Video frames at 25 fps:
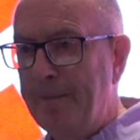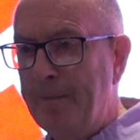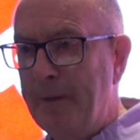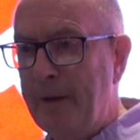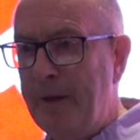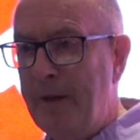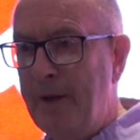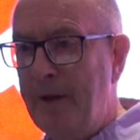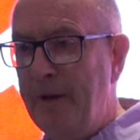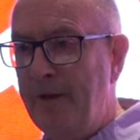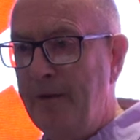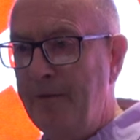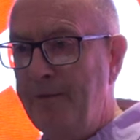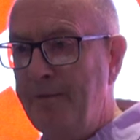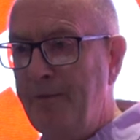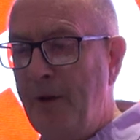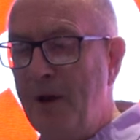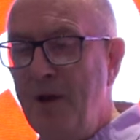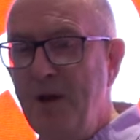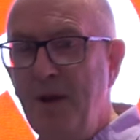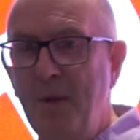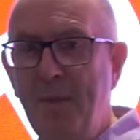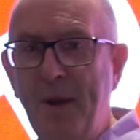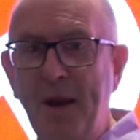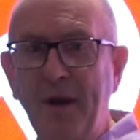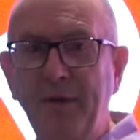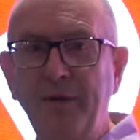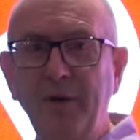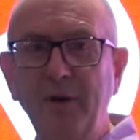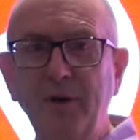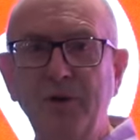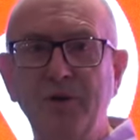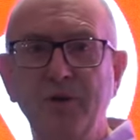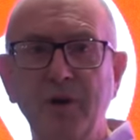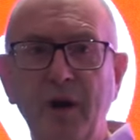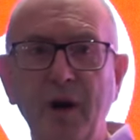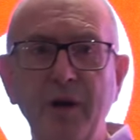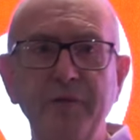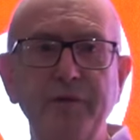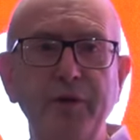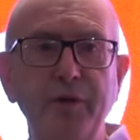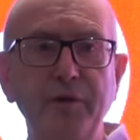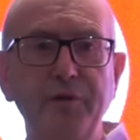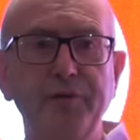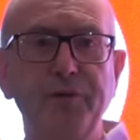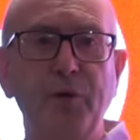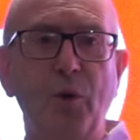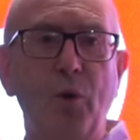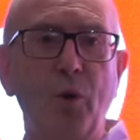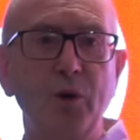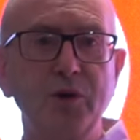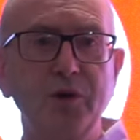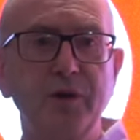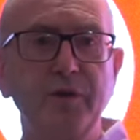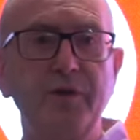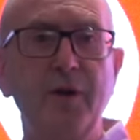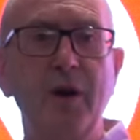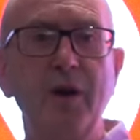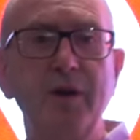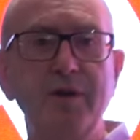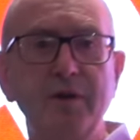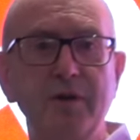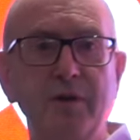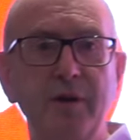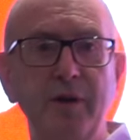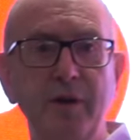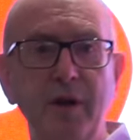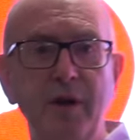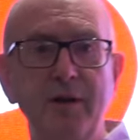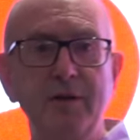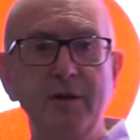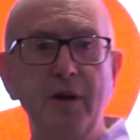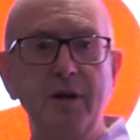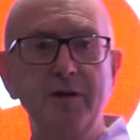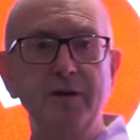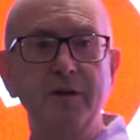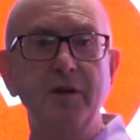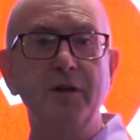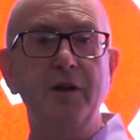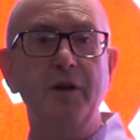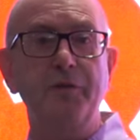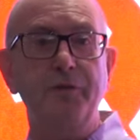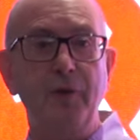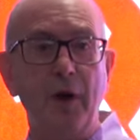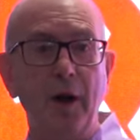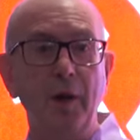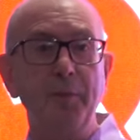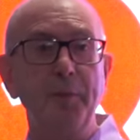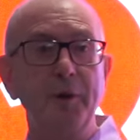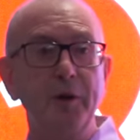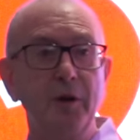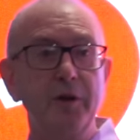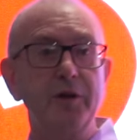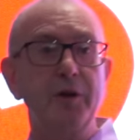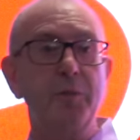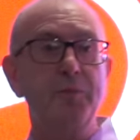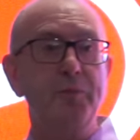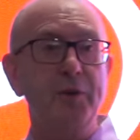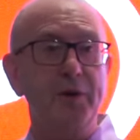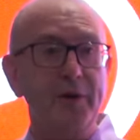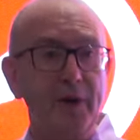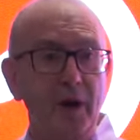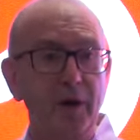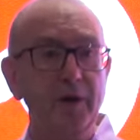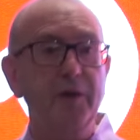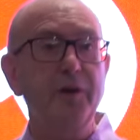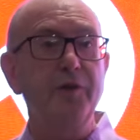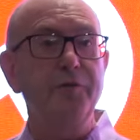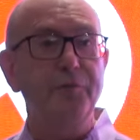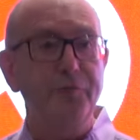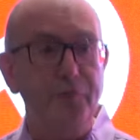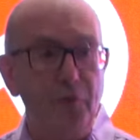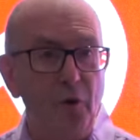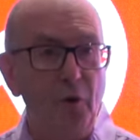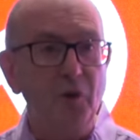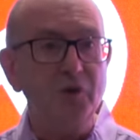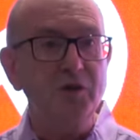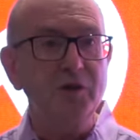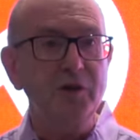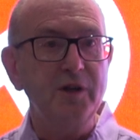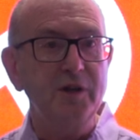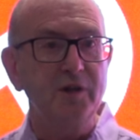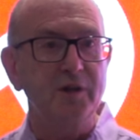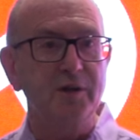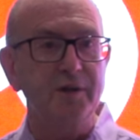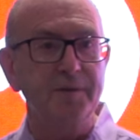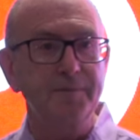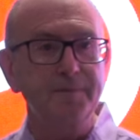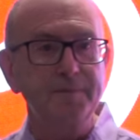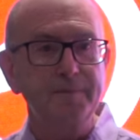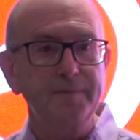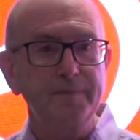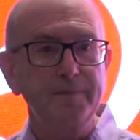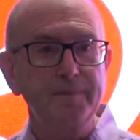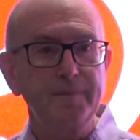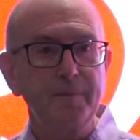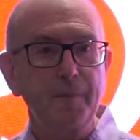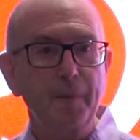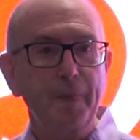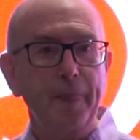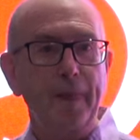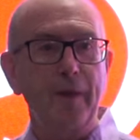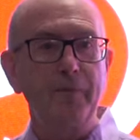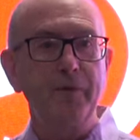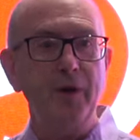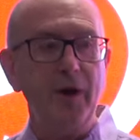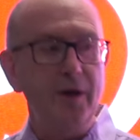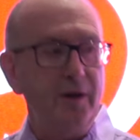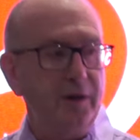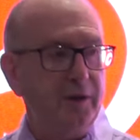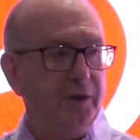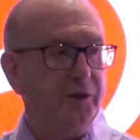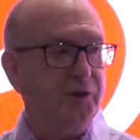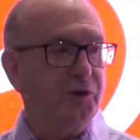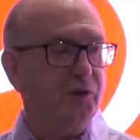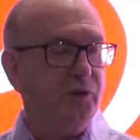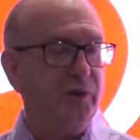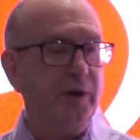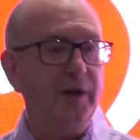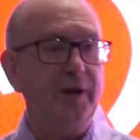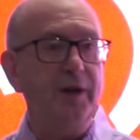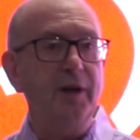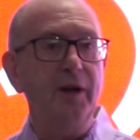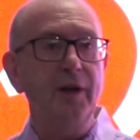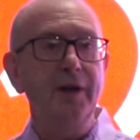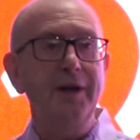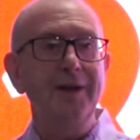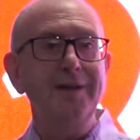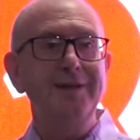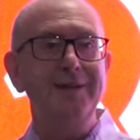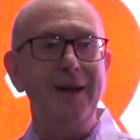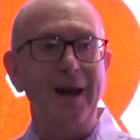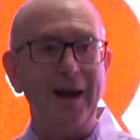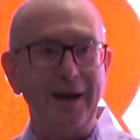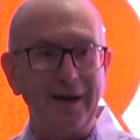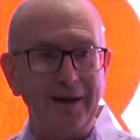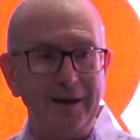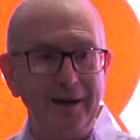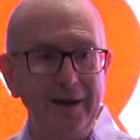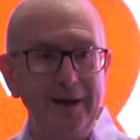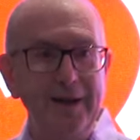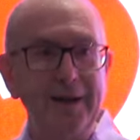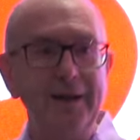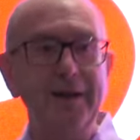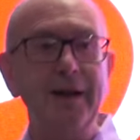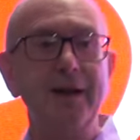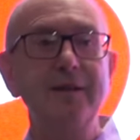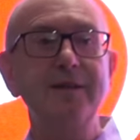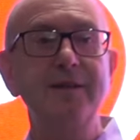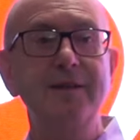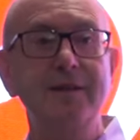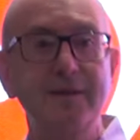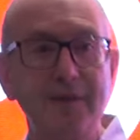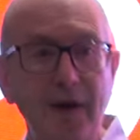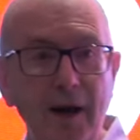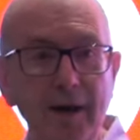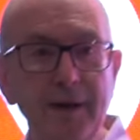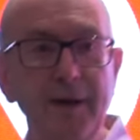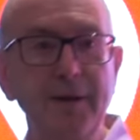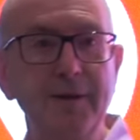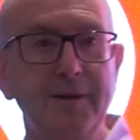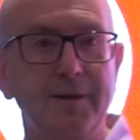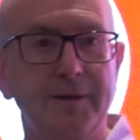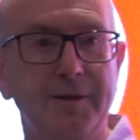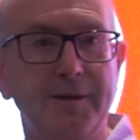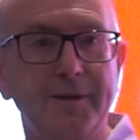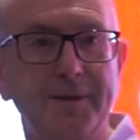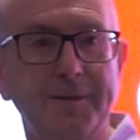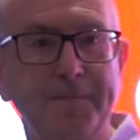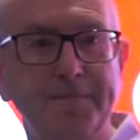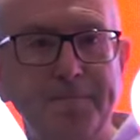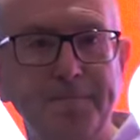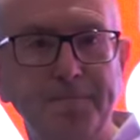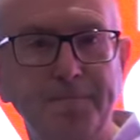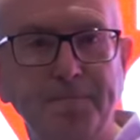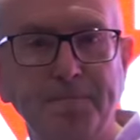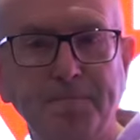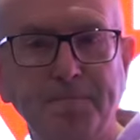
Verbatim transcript: the fundamental driving force of history is, is the development of the productive forces of industry, technique, and science.